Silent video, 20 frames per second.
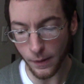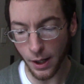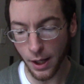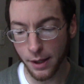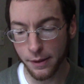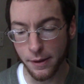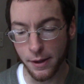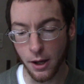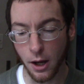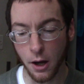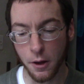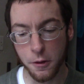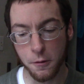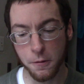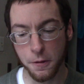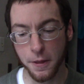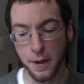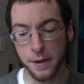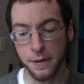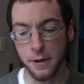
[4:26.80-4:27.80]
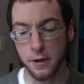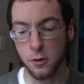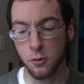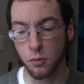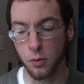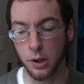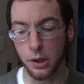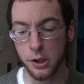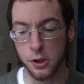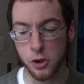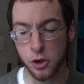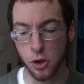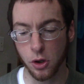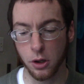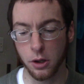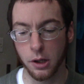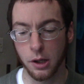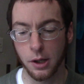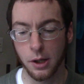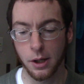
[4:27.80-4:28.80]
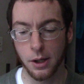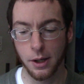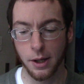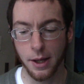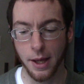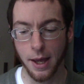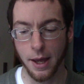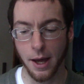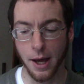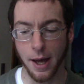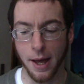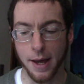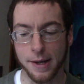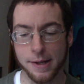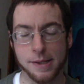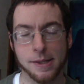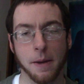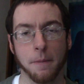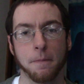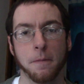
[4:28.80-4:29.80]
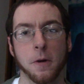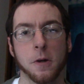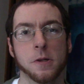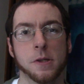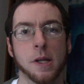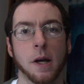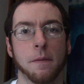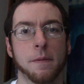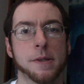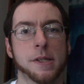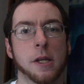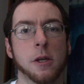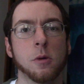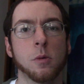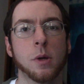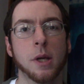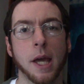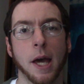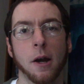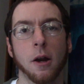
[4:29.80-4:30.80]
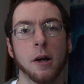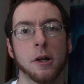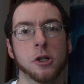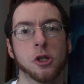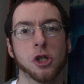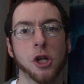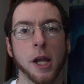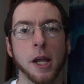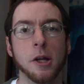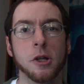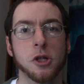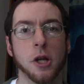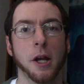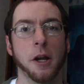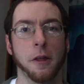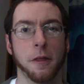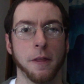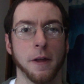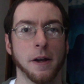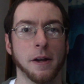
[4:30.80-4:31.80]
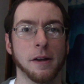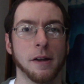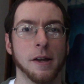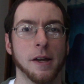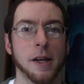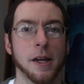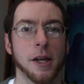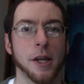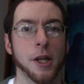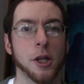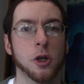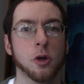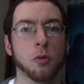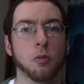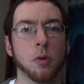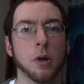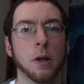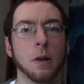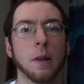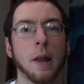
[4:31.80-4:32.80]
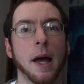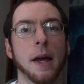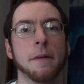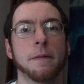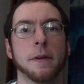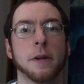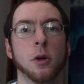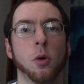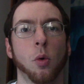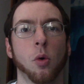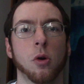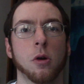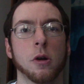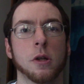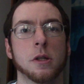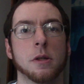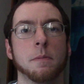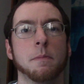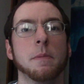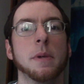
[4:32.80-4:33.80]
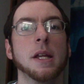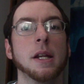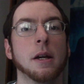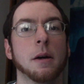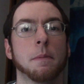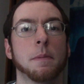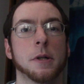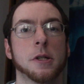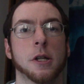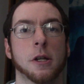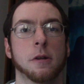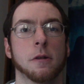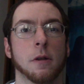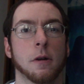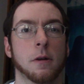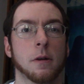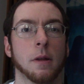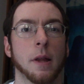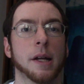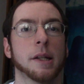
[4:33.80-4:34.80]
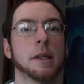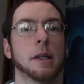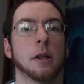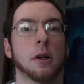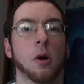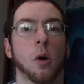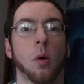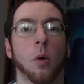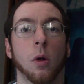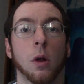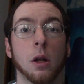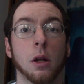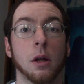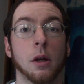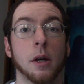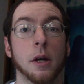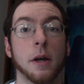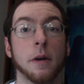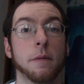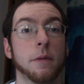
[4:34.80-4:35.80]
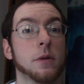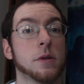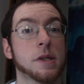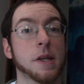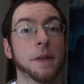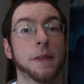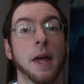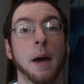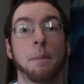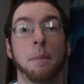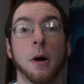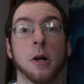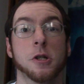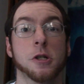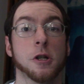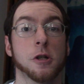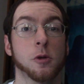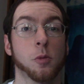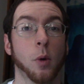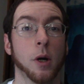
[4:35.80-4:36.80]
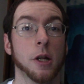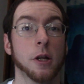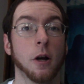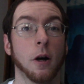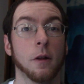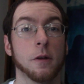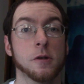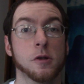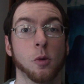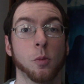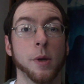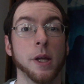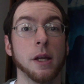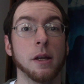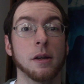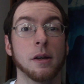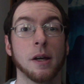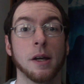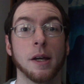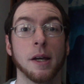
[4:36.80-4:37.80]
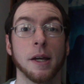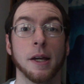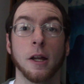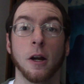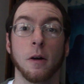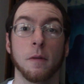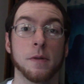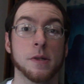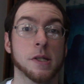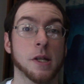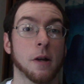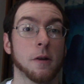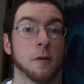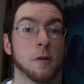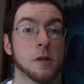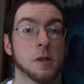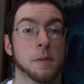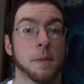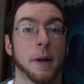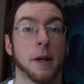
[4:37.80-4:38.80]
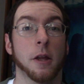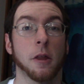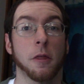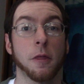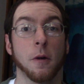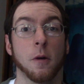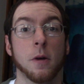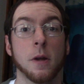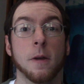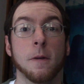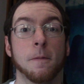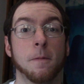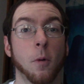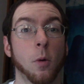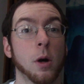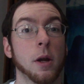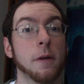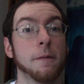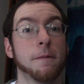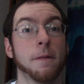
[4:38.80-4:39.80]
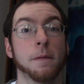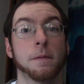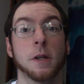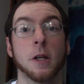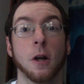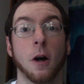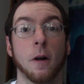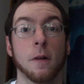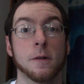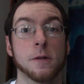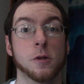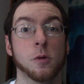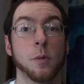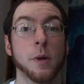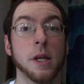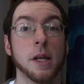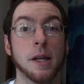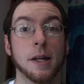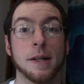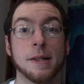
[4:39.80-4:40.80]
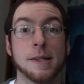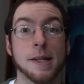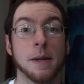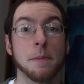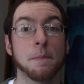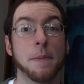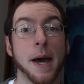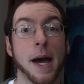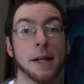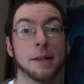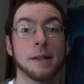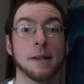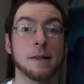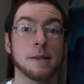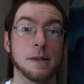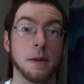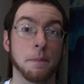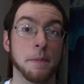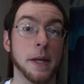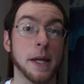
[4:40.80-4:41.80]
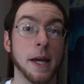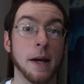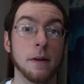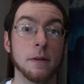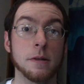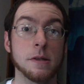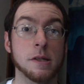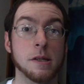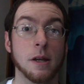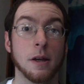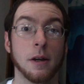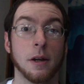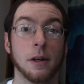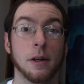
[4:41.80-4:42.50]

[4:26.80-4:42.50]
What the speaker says: And the other thing that you really should accept for yourself is that you cannot change anything in your real life in order to meet a particular collecting goal. If you set that budget at $20 a week, and all of a sudden you're spending $30, $40, $50 a week and it's impacting something else,